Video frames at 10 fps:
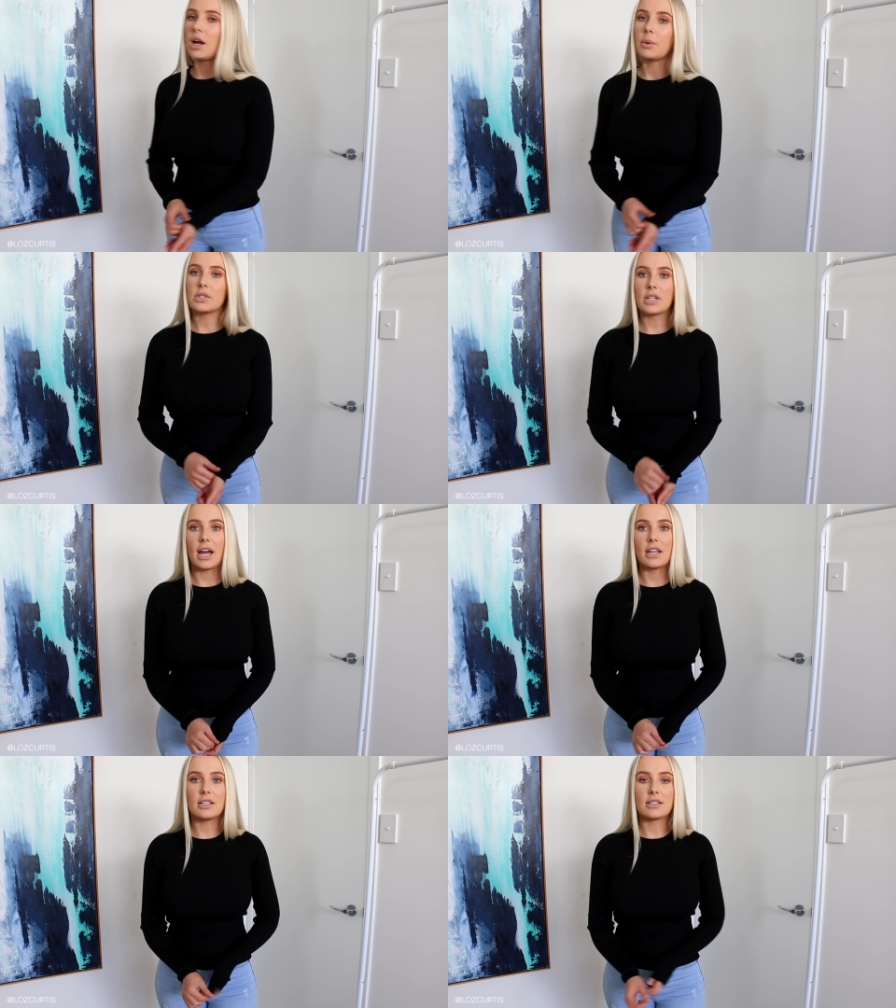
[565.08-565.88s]
I wish I
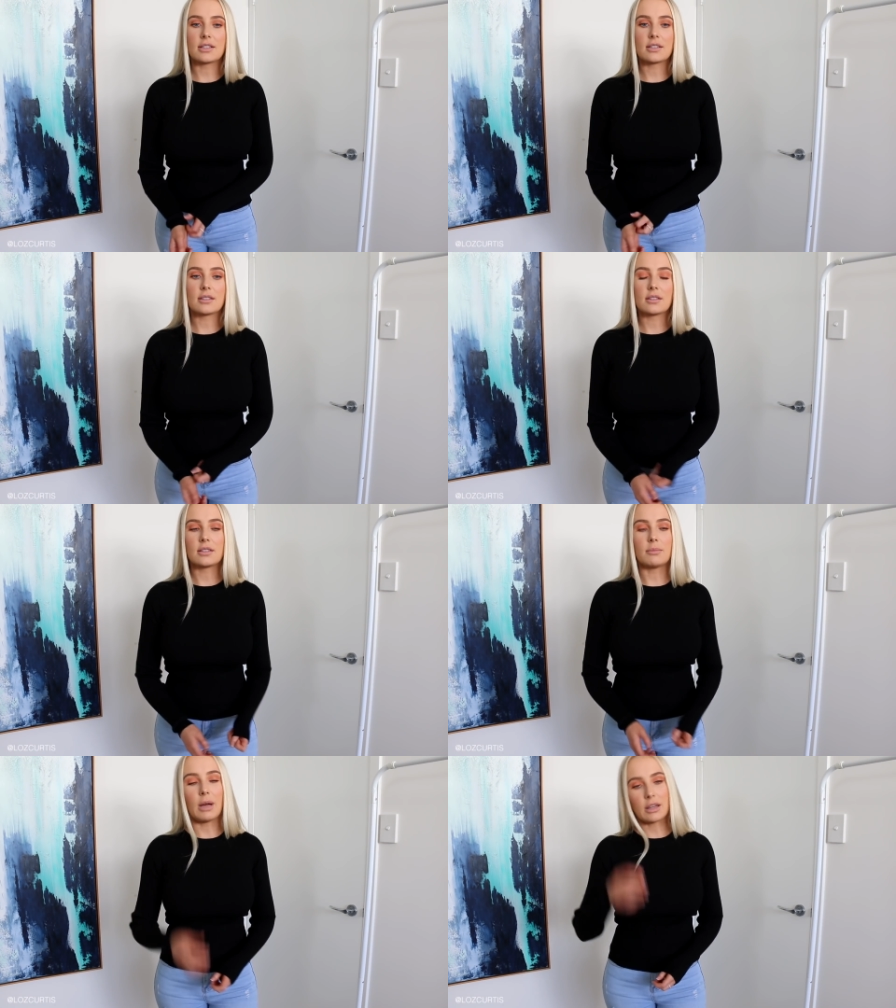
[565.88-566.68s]
had this
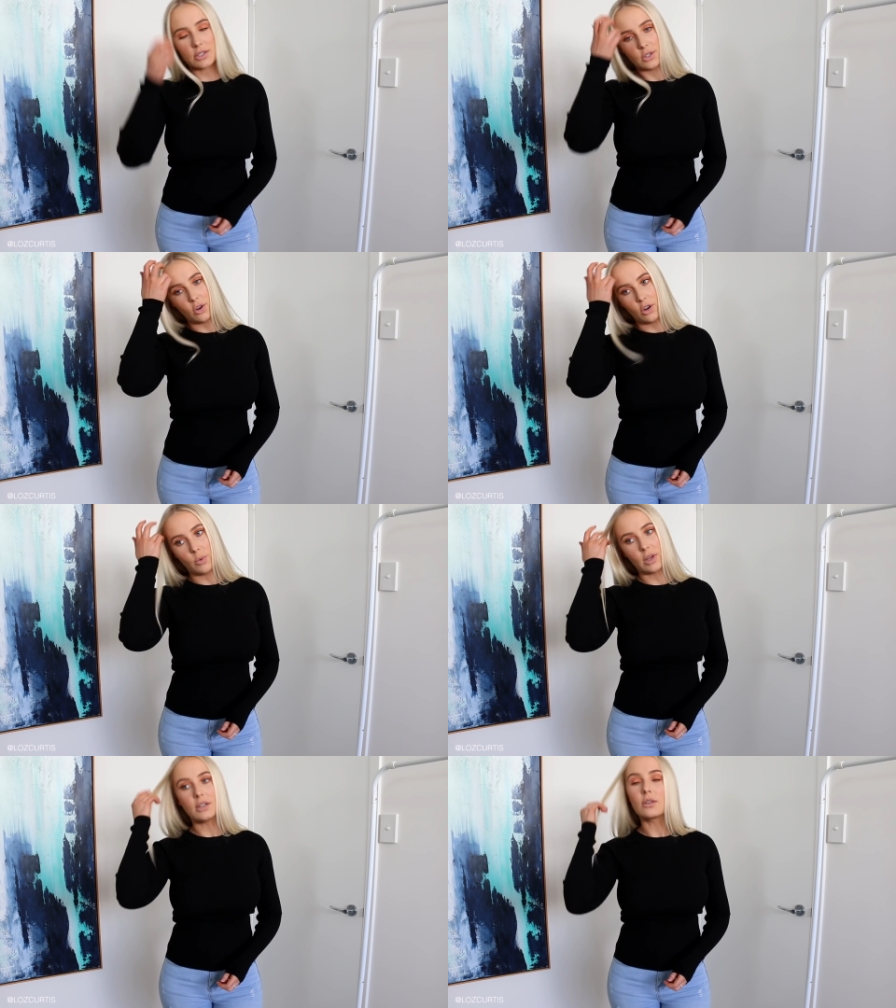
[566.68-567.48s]
months ago
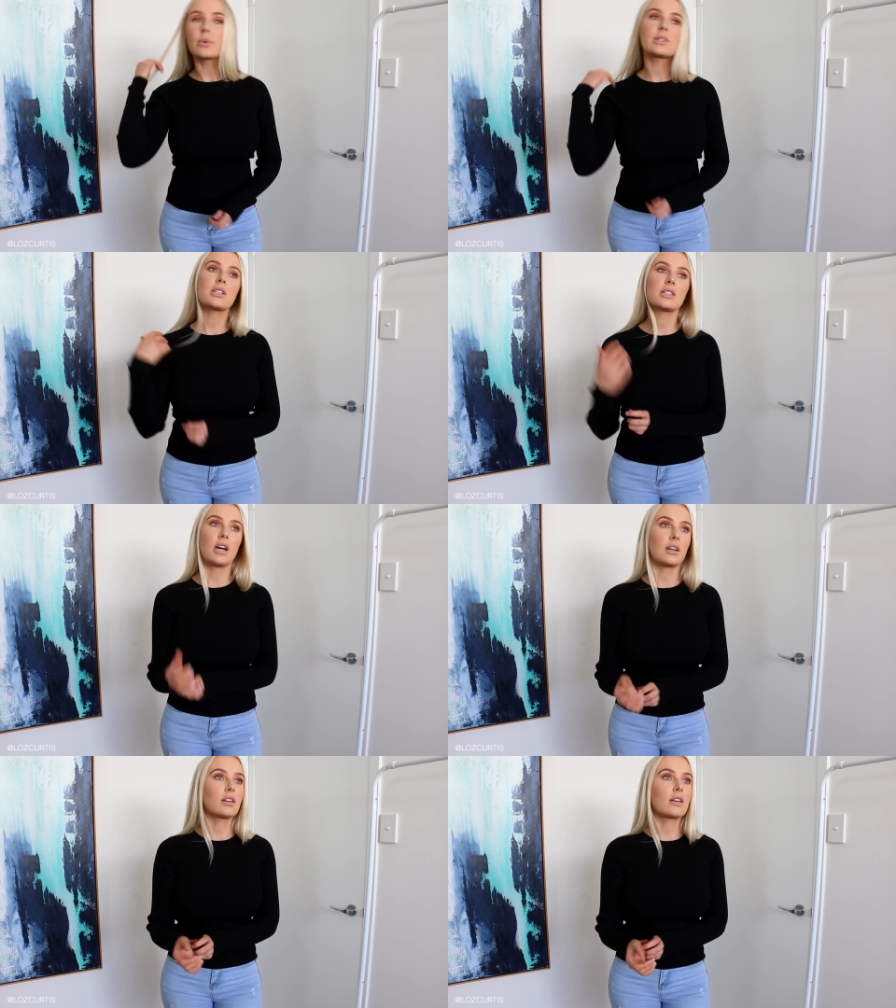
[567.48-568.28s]
when winter
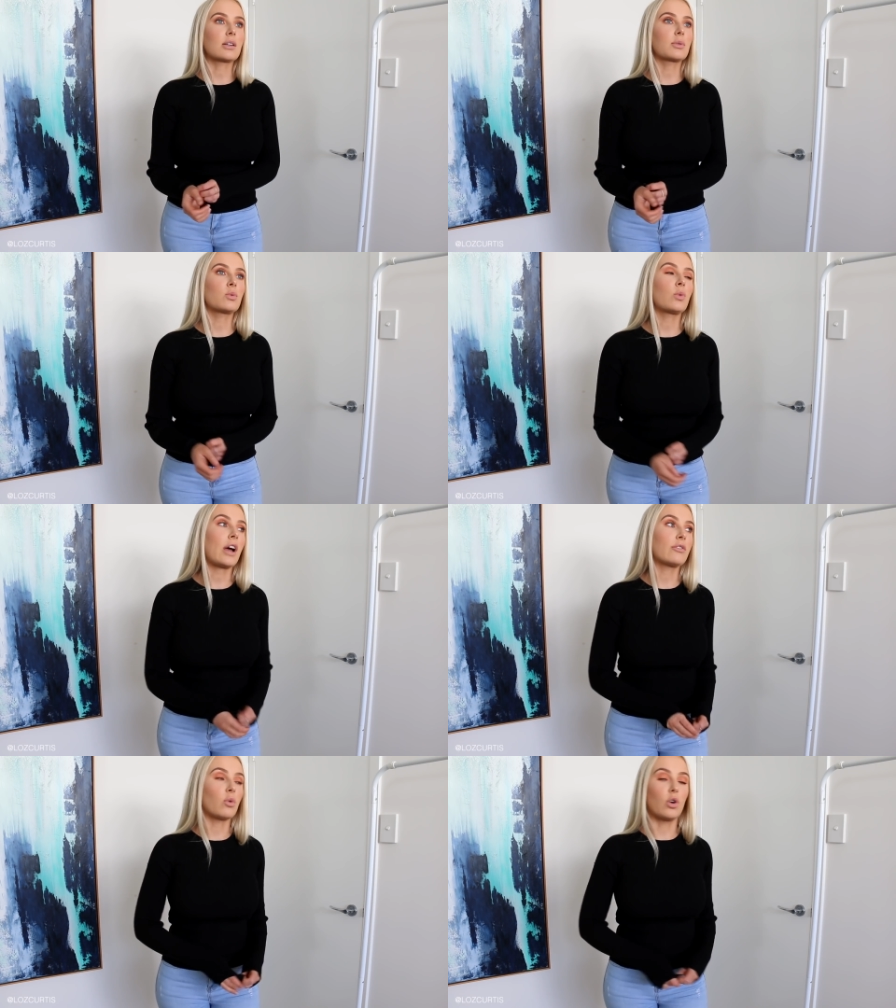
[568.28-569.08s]
started because I would
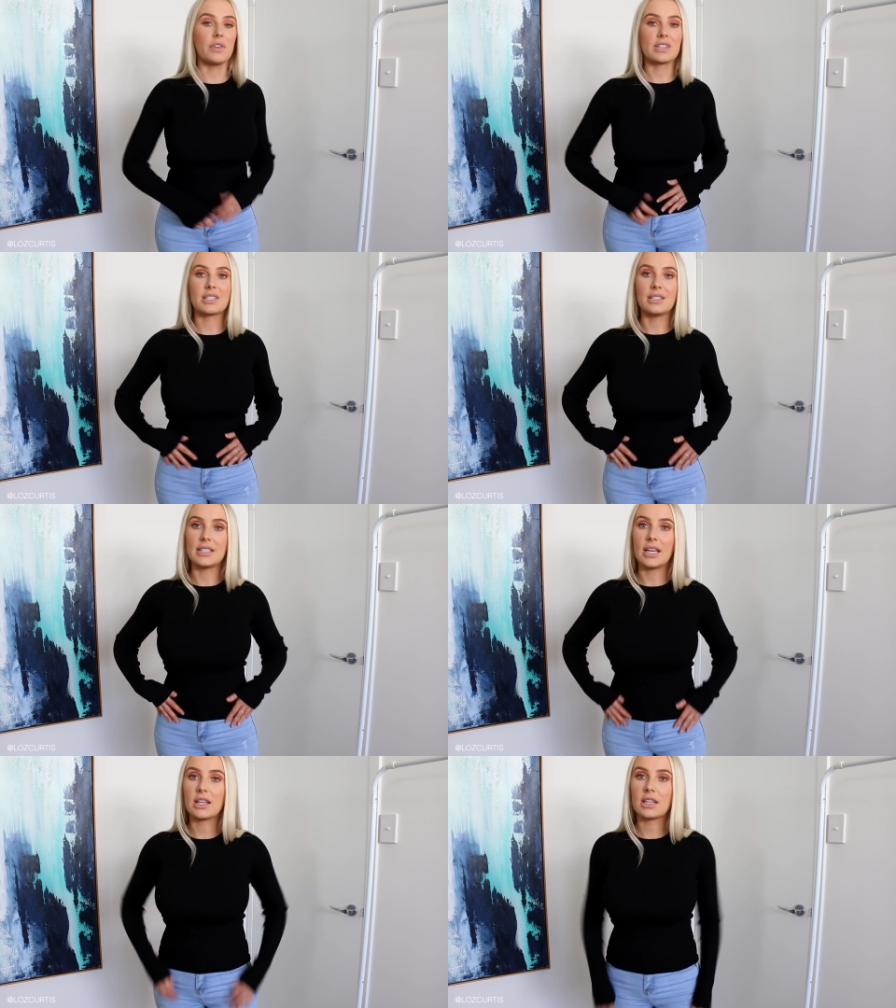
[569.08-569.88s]
have worn this to
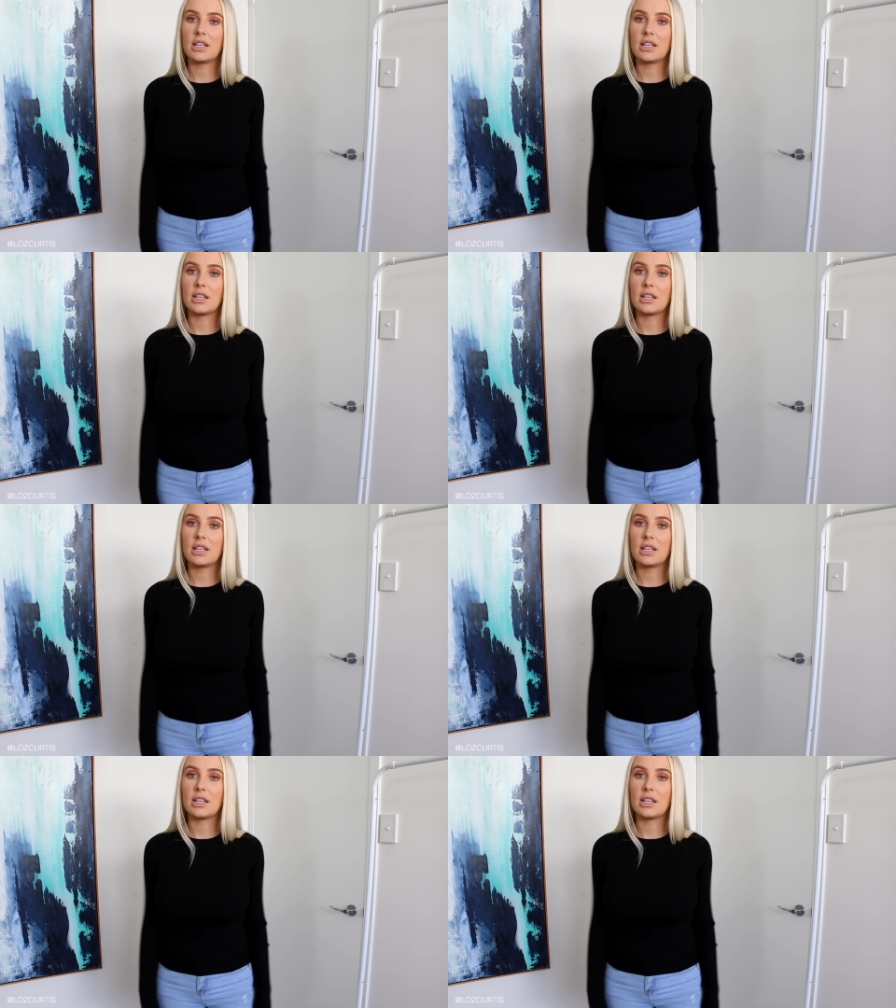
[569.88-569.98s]
death.